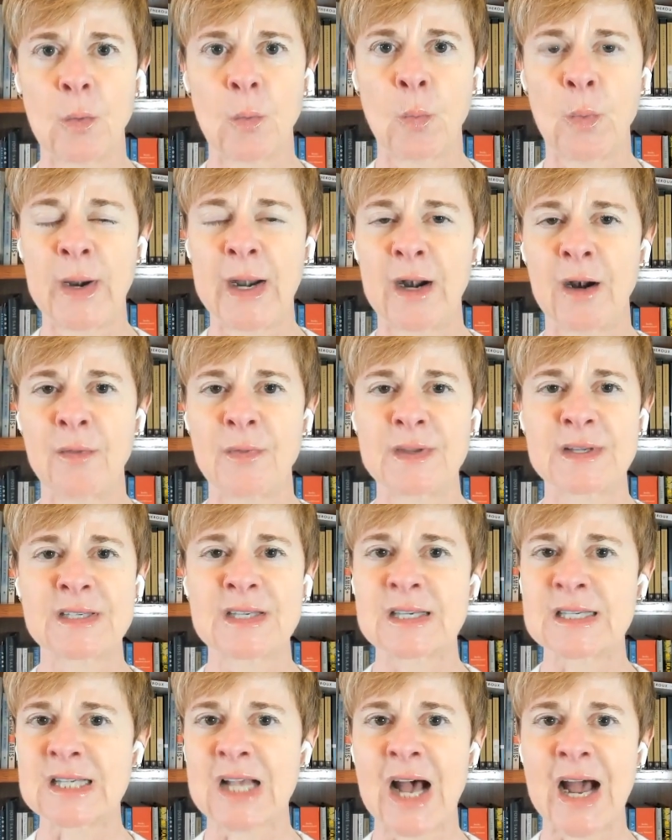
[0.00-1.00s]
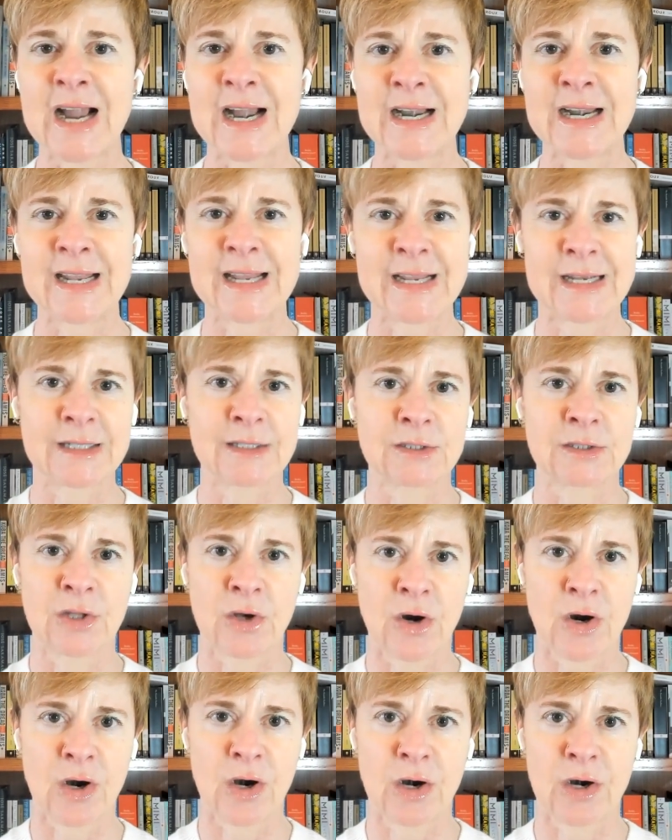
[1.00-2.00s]
where the society at
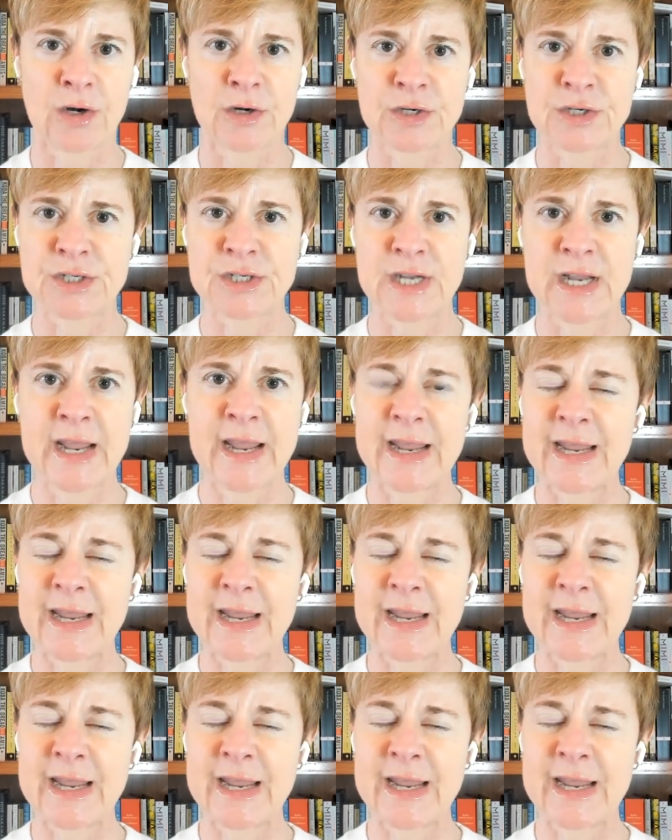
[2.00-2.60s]
large,